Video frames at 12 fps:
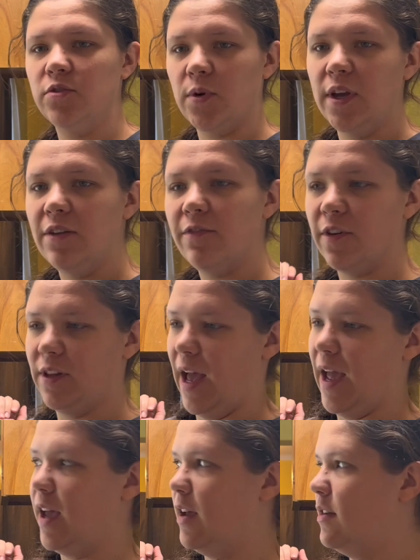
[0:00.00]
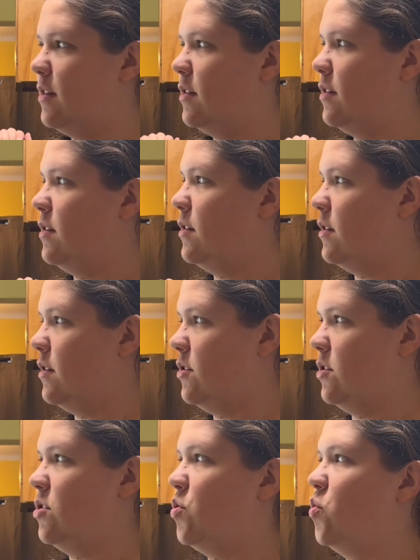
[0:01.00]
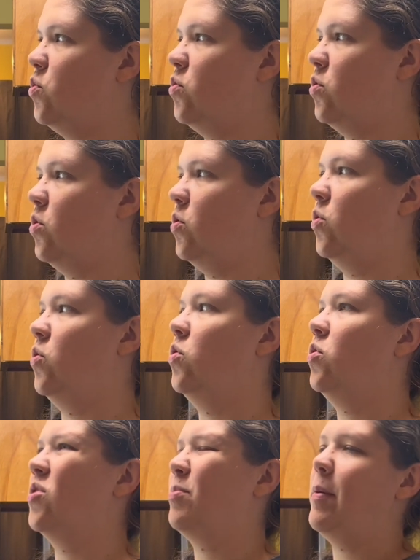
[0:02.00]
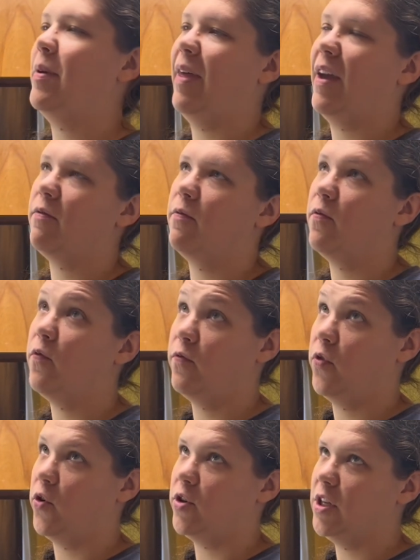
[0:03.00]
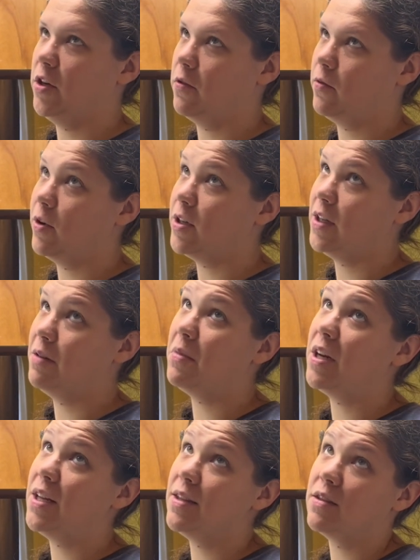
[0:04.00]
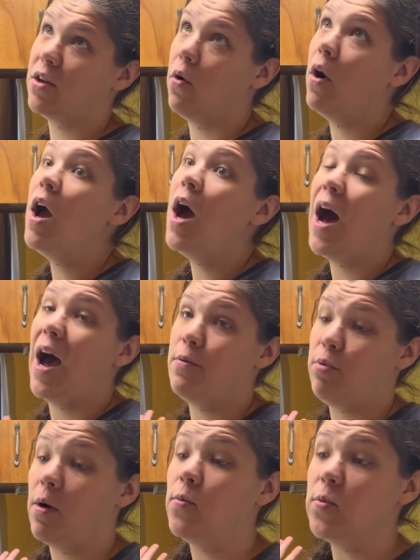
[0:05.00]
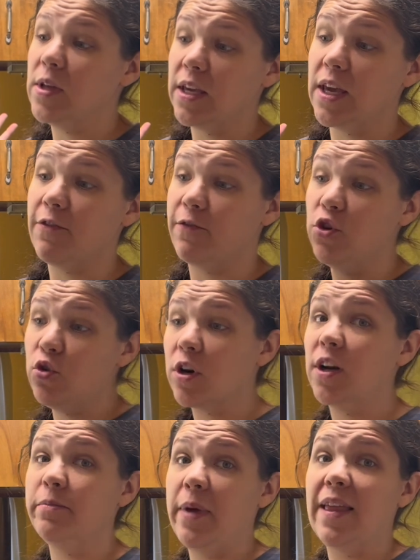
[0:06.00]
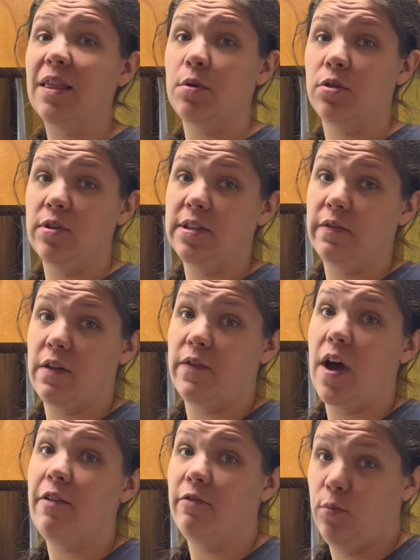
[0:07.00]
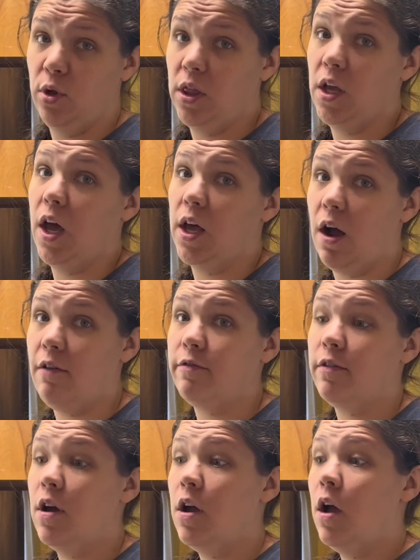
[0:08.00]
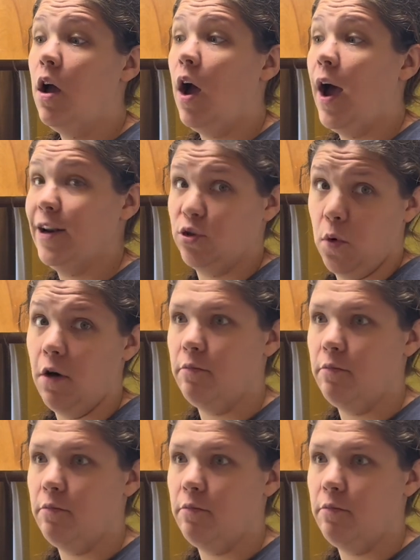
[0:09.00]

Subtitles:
were in for like, probably like 13 or 14 minutes. So I would probably, if you were going to bake them at 375, put the cutoff at 12